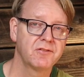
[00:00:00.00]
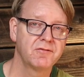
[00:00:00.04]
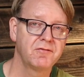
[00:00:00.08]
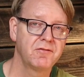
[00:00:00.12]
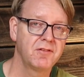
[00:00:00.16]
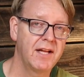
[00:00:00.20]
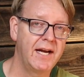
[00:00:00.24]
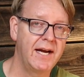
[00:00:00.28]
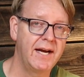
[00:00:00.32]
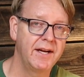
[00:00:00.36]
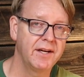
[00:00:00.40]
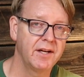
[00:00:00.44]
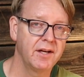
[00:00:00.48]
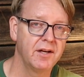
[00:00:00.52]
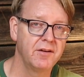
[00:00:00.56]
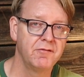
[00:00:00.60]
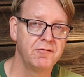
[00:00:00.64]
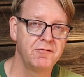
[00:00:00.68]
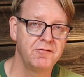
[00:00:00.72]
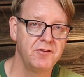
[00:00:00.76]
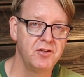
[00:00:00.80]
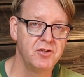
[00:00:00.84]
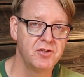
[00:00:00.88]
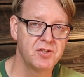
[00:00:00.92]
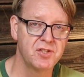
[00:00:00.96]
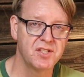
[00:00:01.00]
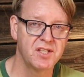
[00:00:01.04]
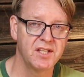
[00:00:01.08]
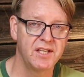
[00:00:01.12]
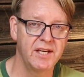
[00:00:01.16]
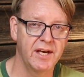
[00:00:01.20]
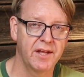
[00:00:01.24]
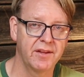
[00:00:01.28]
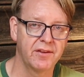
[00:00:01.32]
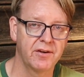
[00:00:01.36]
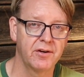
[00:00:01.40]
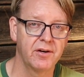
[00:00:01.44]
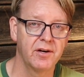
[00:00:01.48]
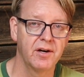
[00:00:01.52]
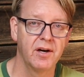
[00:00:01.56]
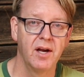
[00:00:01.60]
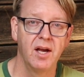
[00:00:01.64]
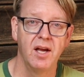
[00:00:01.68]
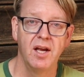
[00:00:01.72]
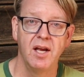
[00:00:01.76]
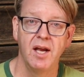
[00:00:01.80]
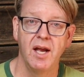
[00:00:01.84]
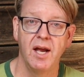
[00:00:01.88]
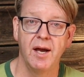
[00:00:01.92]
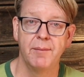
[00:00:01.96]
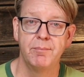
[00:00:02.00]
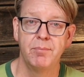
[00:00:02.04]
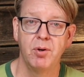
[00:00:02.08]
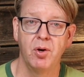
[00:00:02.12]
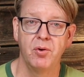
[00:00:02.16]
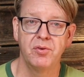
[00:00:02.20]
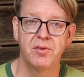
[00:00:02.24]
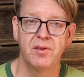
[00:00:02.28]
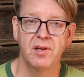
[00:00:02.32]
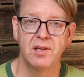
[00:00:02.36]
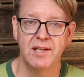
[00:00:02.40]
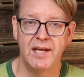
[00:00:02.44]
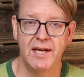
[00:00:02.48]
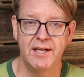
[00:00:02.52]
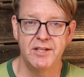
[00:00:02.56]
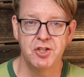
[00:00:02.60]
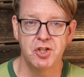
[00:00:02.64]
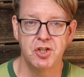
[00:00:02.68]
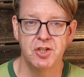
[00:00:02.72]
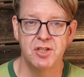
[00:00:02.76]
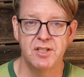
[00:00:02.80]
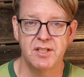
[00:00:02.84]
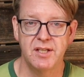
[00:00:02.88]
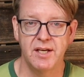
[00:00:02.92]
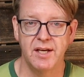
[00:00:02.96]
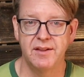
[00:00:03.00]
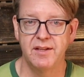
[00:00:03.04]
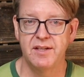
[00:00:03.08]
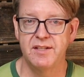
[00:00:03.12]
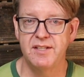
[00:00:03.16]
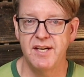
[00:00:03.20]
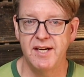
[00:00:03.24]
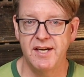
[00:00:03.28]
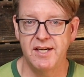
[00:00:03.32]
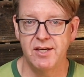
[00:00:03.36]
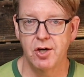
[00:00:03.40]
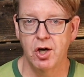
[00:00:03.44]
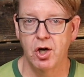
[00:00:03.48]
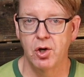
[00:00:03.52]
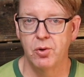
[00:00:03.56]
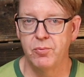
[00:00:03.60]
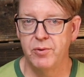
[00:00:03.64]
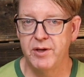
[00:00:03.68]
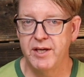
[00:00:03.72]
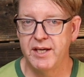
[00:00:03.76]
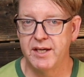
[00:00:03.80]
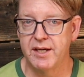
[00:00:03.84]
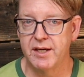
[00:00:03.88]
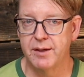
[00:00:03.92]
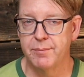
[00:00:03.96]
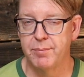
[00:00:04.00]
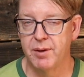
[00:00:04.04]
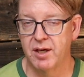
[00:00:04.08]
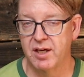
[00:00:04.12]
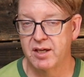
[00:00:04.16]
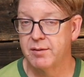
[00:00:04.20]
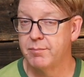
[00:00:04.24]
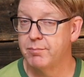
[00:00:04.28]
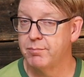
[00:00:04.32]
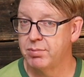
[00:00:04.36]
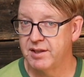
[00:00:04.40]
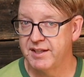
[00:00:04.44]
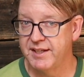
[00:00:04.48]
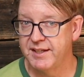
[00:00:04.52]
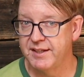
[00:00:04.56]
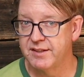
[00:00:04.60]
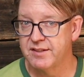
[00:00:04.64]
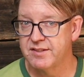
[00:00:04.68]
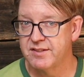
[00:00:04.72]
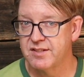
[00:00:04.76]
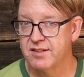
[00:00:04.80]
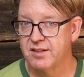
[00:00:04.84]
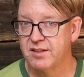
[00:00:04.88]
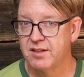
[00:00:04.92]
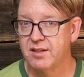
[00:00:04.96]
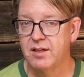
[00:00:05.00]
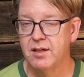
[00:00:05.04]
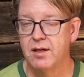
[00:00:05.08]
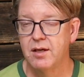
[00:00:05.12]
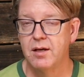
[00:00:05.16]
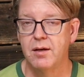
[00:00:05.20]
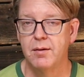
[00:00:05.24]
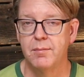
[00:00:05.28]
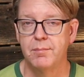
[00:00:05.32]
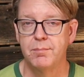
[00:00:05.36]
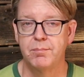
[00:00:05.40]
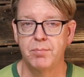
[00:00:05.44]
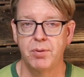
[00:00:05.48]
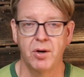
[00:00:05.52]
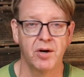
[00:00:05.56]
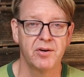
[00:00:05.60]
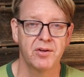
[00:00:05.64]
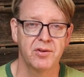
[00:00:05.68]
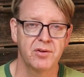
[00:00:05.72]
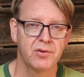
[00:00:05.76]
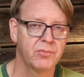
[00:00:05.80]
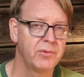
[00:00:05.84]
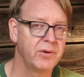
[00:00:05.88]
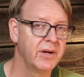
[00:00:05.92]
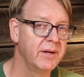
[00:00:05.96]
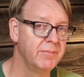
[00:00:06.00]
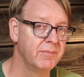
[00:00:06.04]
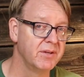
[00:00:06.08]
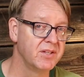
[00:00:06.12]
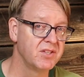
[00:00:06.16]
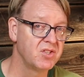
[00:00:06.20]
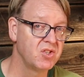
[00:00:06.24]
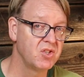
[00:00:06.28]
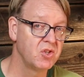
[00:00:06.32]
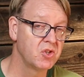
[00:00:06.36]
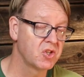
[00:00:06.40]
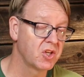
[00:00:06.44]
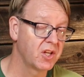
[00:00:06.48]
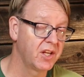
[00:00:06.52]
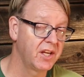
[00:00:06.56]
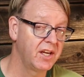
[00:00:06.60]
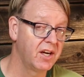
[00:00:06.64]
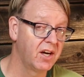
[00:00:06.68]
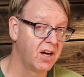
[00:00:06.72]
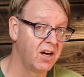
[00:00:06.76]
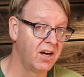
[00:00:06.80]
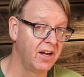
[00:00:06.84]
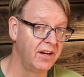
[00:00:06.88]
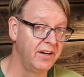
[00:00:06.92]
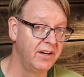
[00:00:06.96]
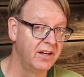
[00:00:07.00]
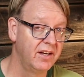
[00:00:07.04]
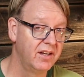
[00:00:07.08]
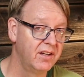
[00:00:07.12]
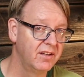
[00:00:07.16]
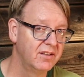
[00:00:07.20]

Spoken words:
flat and fused together, and both the legend and the date are weak but complete. Part of the rim is usually gone.